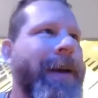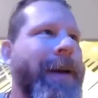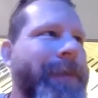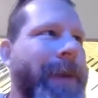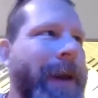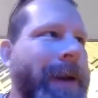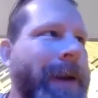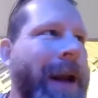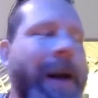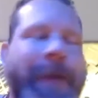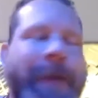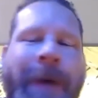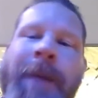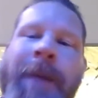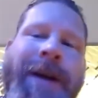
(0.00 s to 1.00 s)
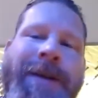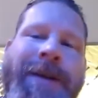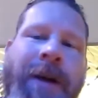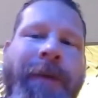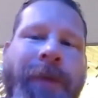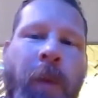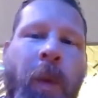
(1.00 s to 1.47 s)
and I find
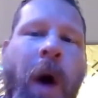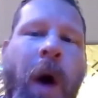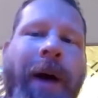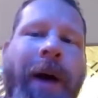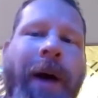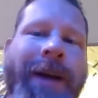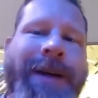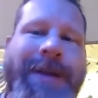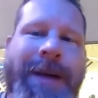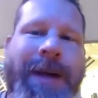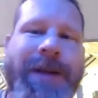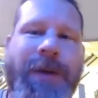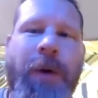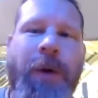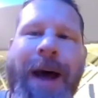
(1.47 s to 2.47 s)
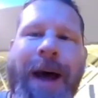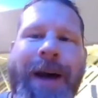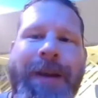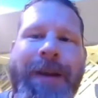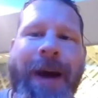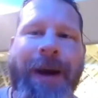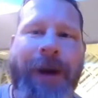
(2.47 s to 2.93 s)
myself wa- listening to a lot
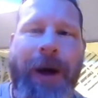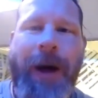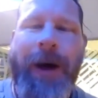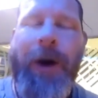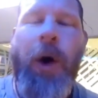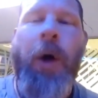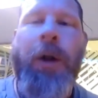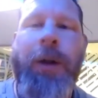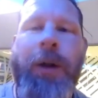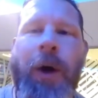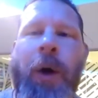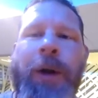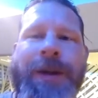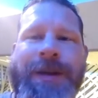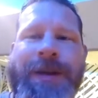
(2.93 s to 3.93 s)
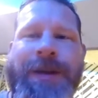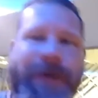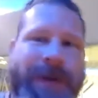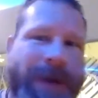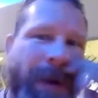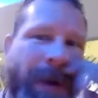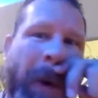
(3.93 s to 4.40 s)
of that uh, old, old
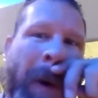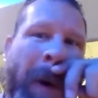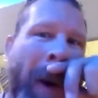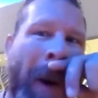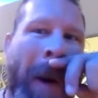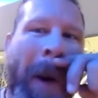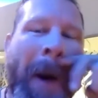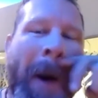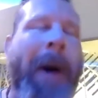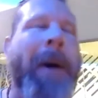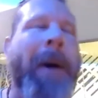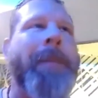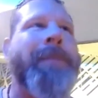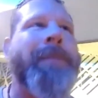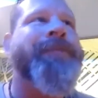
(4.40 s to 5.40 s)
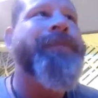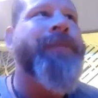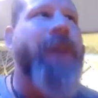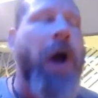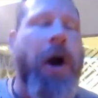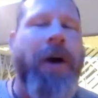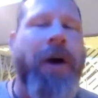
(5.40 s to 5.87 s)
stuff too. Um,
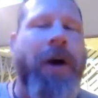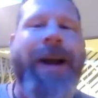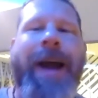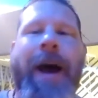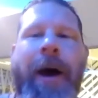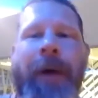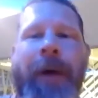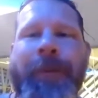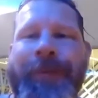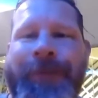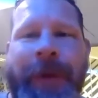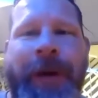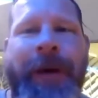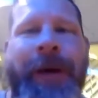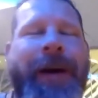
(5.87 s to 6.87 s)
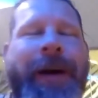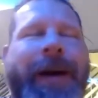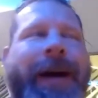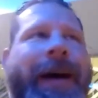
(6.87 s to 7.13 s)
sorry. Um, uh,